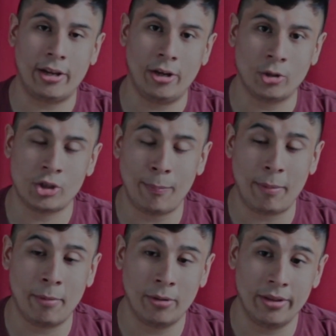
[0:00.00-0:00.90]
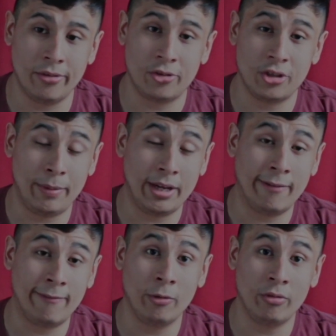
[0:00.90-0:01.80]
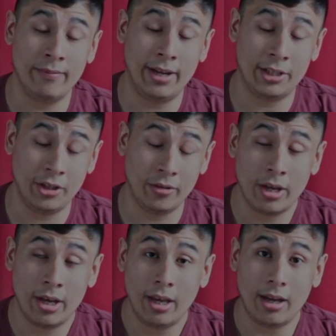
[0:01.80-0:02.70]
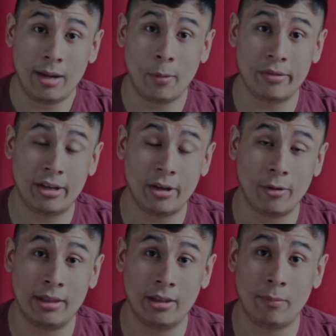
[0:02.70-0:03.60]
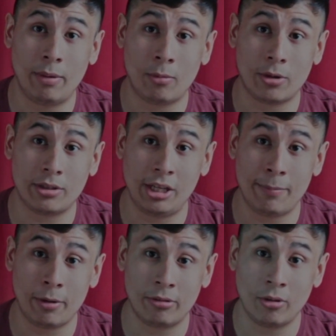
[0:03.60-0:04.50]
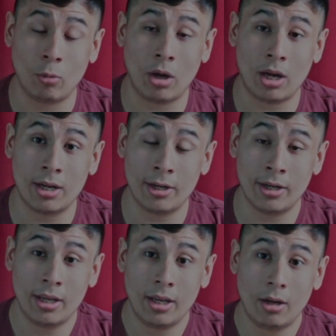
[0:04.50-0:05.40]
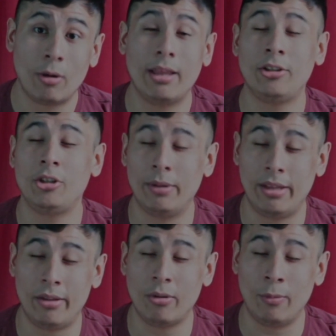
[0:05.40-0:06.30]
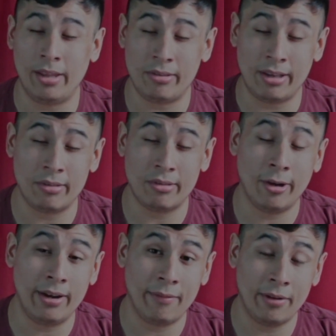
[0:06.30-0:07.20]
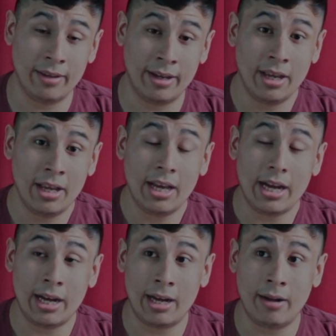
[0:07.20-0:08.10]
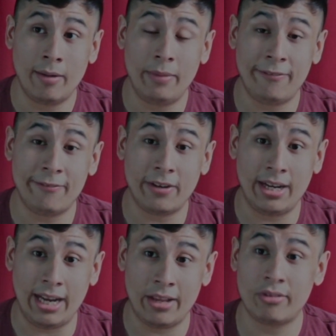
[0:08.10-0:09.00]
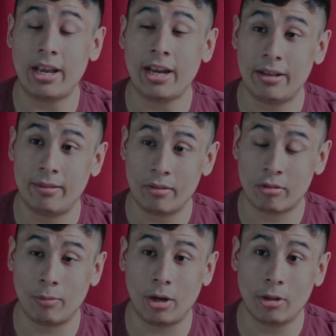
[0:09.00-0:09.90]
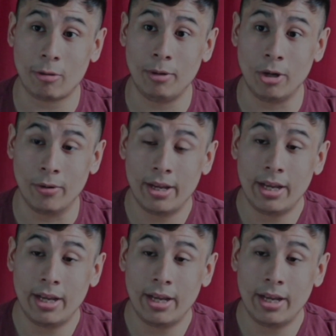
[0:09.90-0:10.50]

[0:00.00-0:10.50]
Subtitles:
you know, shipping boat that's just shipping out fruits and veggies. But once they go a little bit more deeper into the water, or at least when they set sail and everything, they find a second smaller boat